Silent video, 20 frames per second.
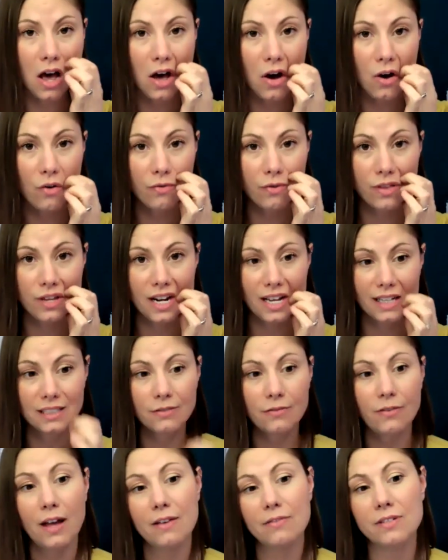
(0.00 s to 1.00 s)
over the next
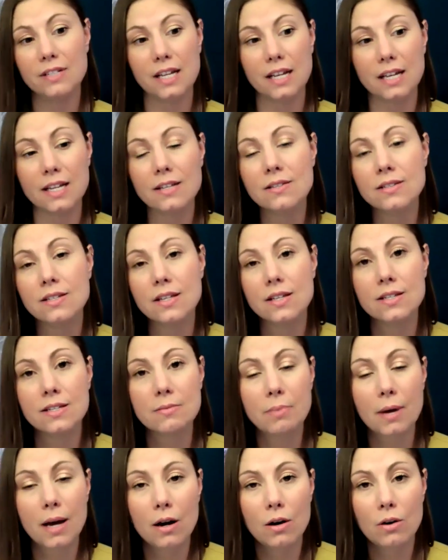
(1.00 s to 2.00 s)
5 days is
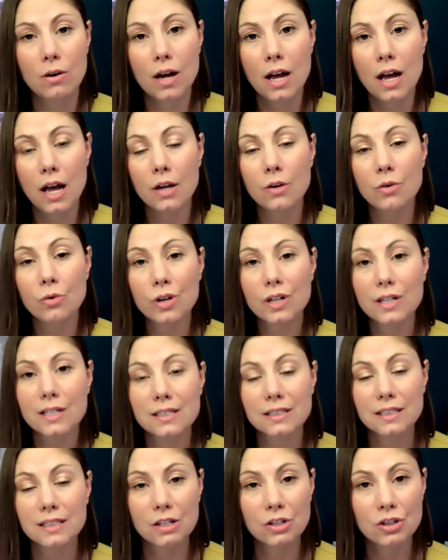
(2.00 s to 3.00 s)
about an
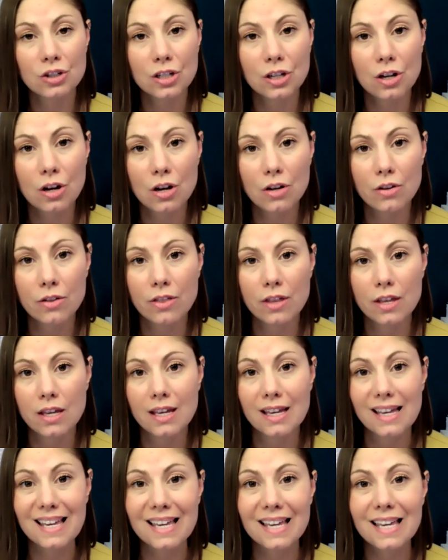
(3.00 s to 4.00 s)
organization called
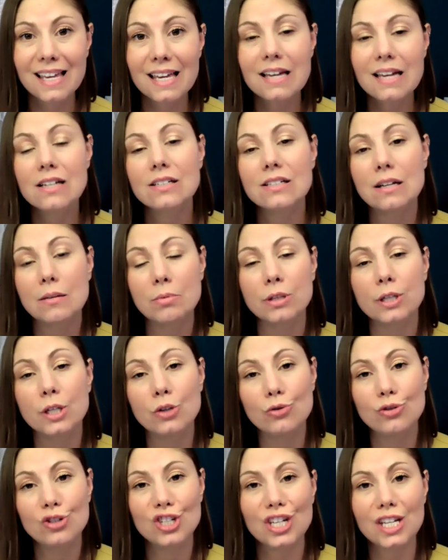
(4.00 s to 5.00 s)
the
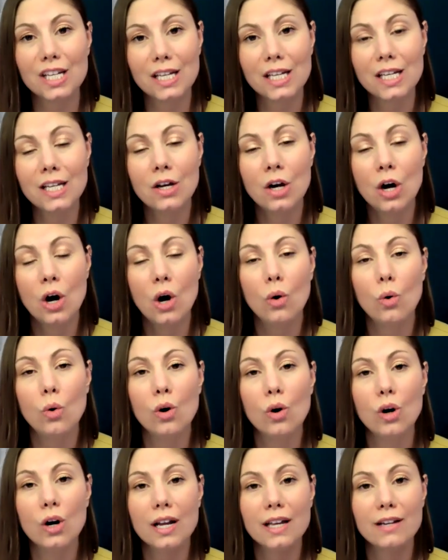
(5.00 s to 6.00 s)
EWG,
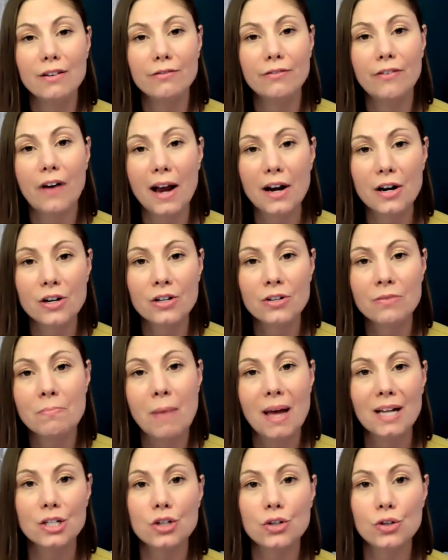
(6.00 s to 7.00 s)
or
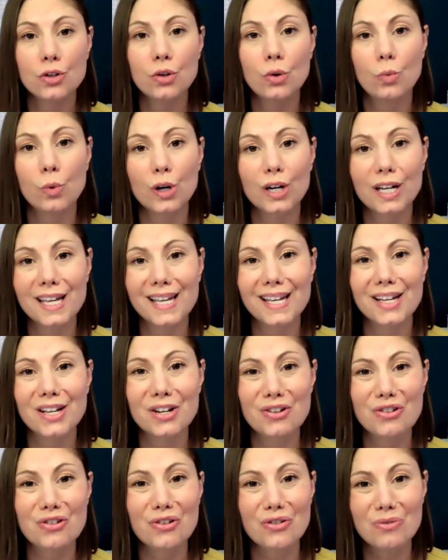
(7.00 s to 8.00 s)
Environmental
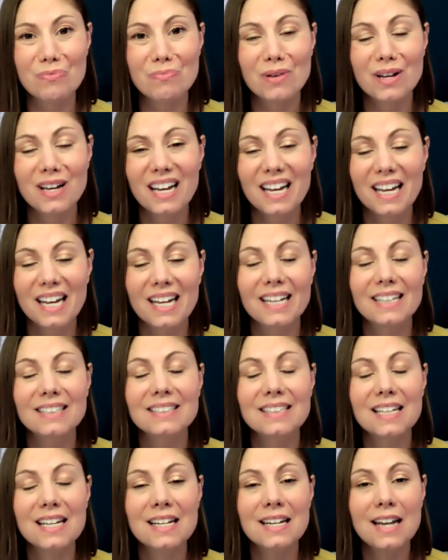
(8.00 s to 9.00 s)
Working Group.
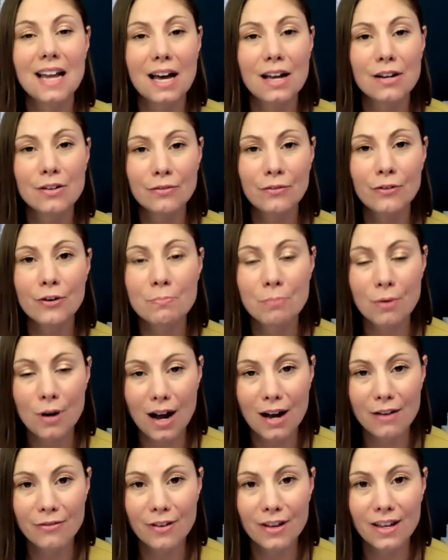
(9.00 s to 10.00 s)
It's a
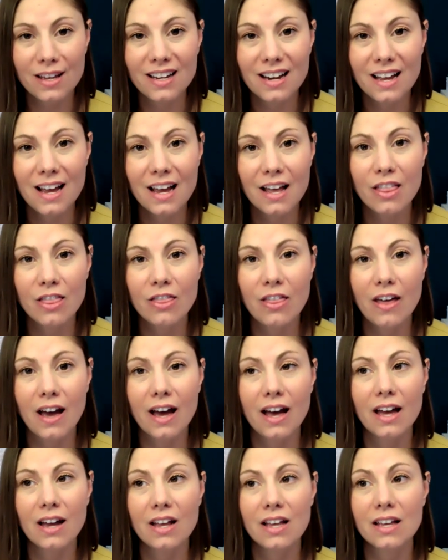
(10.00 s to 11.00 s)
non-for-profit
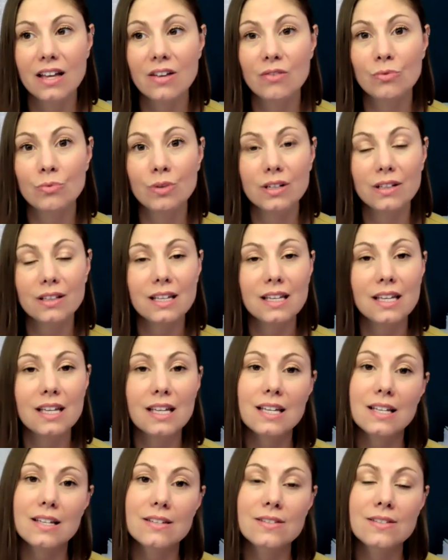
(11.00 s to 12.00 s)
that really
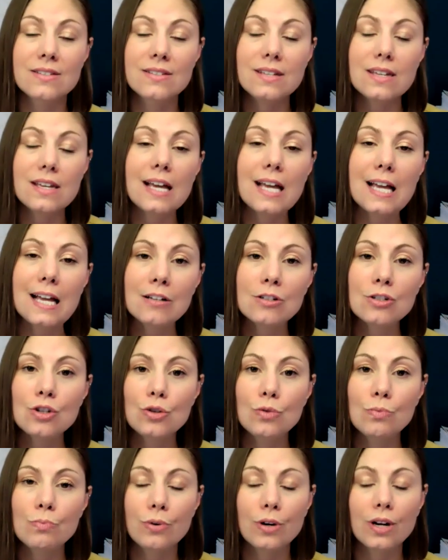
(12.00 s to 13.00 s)
is seeking
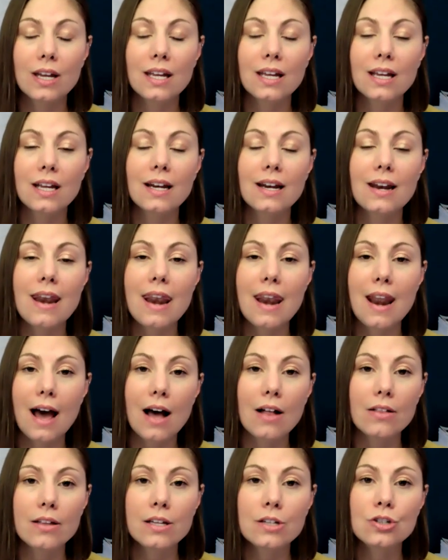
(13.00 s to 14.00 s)
to bring
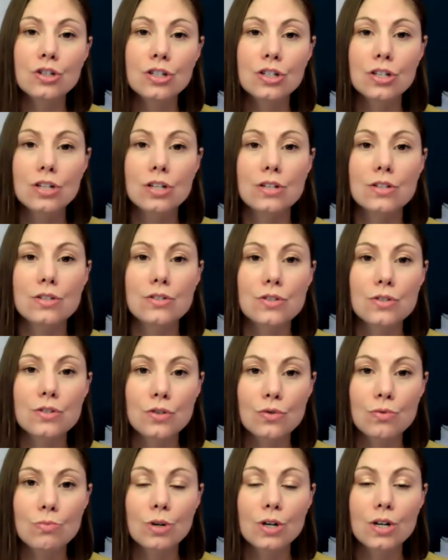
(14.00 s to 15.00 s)
knowledge to
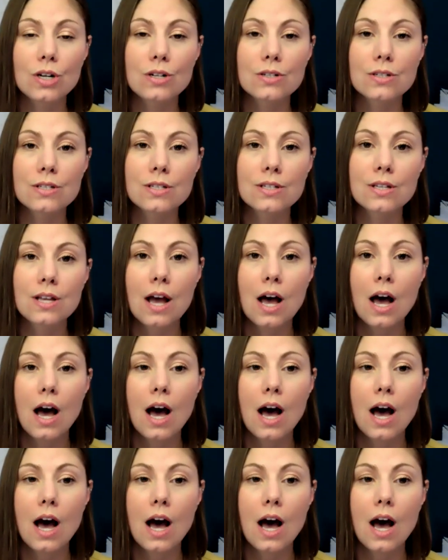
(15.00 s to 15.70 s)
consumers